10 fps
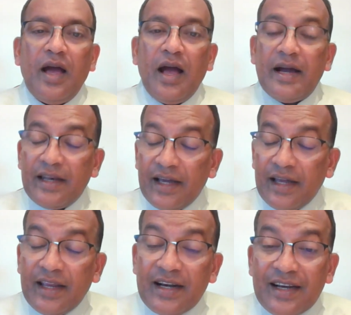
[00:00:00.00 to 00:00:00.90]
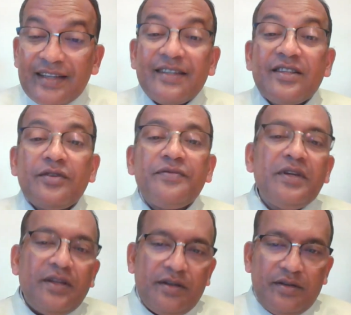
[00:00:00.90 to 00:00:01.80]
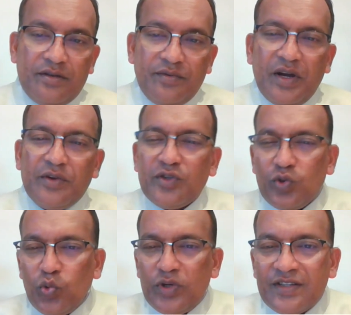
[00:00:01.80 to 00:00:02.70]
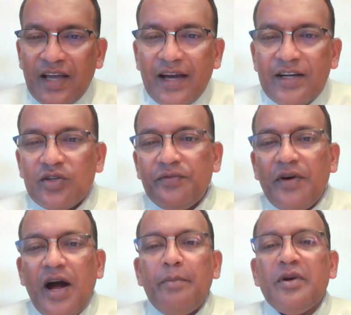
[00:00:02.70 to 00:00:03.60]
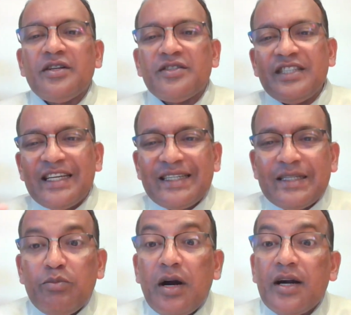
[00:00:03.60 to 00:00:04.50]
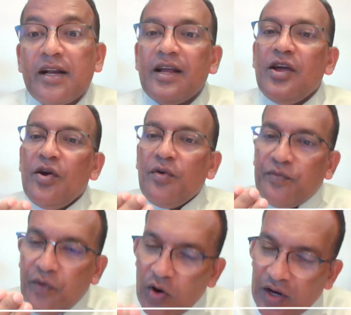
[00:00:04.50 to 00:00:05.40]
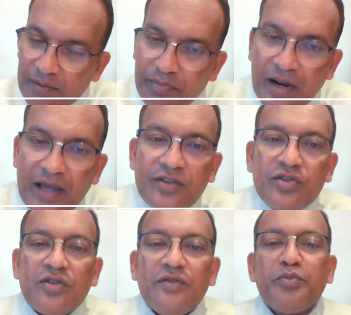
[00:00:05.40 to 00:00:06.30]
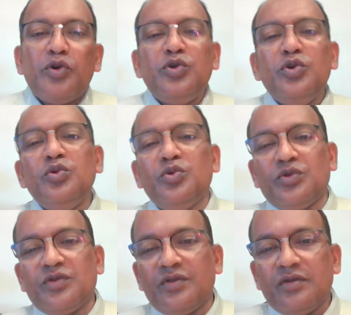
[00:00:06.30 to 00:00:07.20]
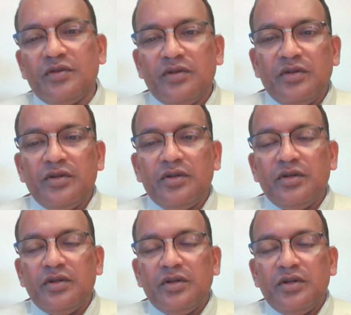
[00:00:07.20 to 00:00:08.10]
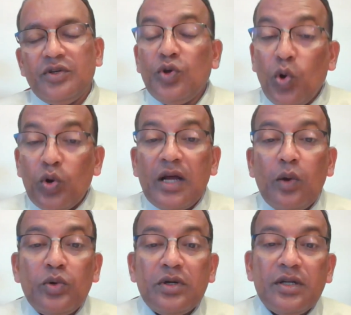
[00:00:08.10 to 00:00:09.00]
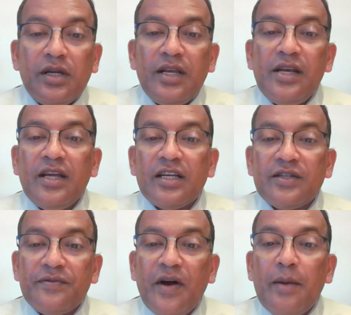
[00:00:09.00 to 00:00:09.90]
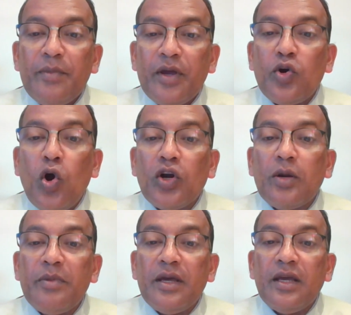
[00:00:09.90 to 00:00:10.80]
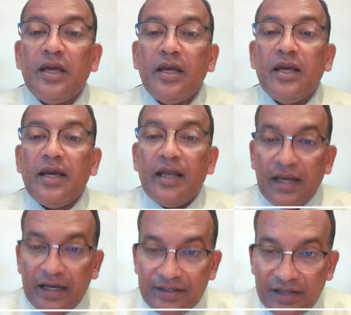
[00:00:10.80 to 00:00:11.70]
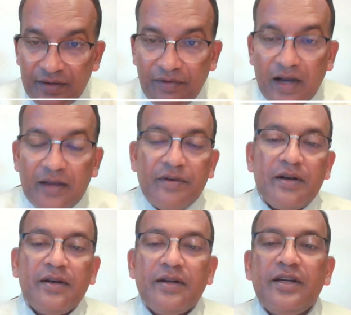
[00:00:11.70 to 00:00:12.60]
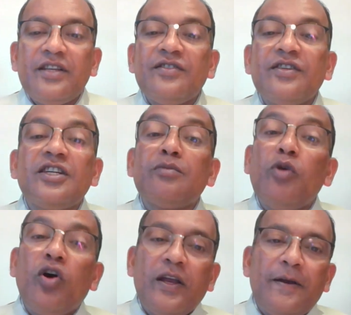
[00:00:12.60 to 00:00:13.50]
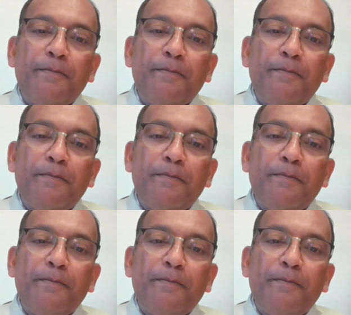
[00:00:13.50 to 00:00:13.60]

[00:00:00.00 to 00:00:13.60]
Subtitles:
Agrarian catastrophe. We have suicides of farmers, debt burden, falling prices of produce. No doubt India's farm economy needs a revival. It is in turmoil.